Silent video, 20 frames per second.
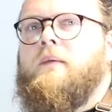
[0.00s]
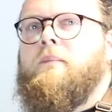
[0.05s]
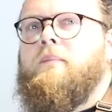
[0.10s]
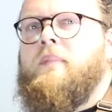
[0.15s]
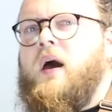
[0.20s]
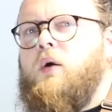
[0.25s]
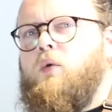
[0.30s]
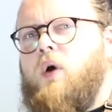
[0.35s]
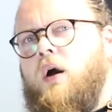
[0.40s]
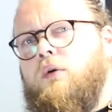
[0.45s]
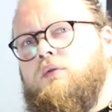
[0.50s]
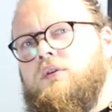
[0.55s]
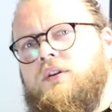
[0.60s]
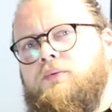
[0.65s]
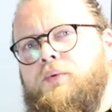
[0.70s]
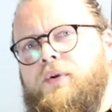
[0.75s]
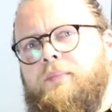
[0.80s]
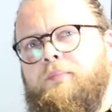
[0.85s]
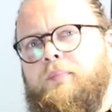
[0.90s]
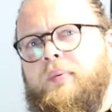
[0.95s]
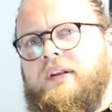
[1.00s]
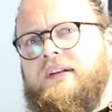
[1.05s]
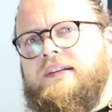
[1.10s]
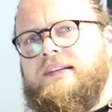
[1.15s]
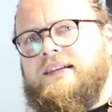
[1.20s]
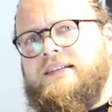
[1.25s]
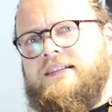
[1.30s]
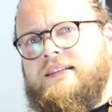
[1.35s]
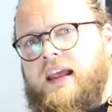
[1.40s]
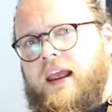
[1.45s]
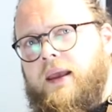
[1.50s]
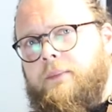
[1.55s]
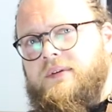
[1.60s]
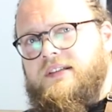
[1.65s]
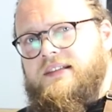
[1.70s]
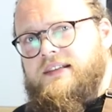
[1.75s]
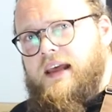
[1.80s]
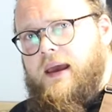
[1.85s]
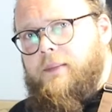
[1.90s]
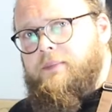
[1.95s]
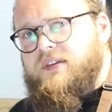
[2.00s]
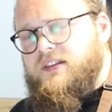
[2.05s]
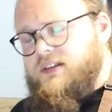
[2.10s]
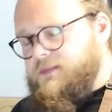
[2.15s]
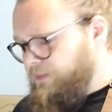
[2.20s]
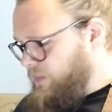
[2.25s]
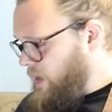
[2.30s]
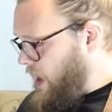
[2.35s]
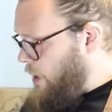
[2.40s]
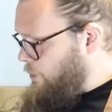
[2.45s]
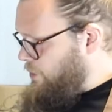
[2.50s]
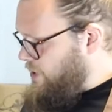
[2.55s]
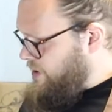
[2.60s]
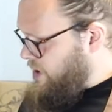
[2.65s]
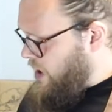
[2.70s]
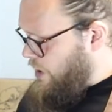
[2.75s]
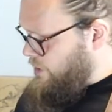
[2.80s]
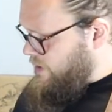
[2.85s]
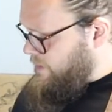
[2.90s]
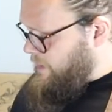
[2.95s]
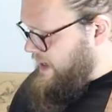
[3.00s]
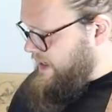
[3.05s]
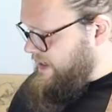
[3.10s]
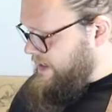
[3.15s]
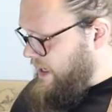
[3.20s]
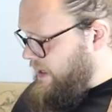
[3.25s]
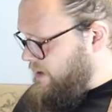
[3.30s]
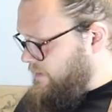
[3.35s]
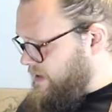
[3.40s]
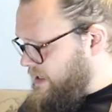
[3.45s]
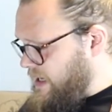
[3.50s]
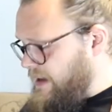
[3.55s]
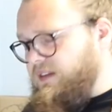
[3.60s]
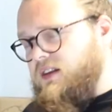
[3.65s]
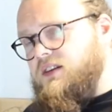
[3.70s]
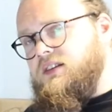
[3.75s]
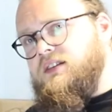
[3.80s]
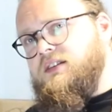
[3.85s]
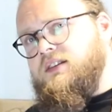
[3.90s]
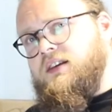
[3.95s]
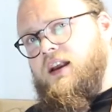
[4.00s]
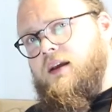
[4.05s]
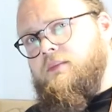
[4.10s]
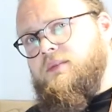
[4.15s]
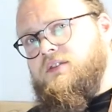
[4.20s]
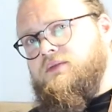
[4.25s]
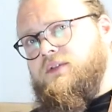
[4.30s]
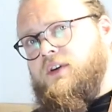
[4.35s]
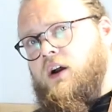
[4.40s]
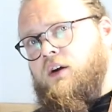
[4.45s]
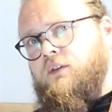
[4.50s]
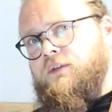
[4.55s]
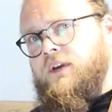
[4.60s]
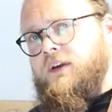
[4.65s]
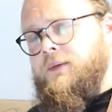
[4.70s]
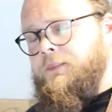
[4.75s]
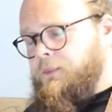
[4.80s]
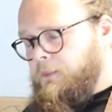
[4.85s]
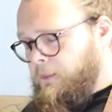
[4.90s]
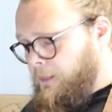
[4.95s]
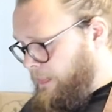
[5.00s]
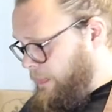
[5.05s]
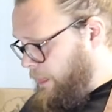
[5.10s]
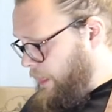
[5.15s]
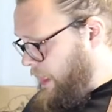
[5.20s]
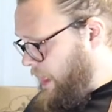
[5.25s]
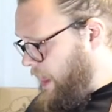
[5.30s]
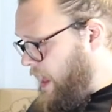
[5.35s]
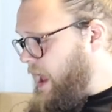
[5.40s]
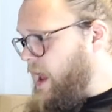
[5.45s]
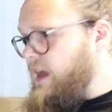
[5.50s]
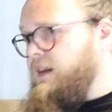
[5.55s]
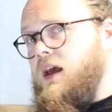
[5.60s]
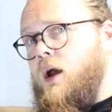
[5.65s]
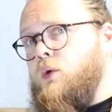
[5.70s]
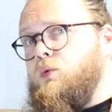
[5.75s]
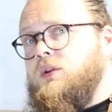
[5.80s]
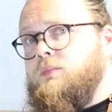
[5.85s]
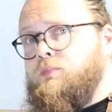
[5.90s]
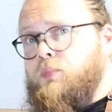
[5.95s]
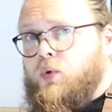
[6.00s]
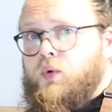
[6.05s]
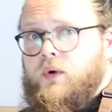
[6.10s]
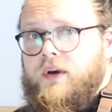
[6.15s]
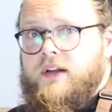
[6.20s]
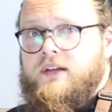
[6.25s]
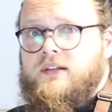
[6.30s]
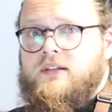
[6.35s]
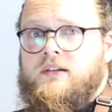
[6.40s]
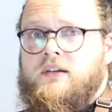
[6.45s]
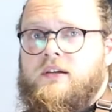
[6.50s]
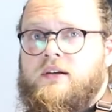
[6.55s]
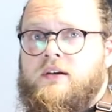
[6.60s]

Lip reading: Now I will repeat the same steps. I will dose myself 17 grams of coffee and I will put it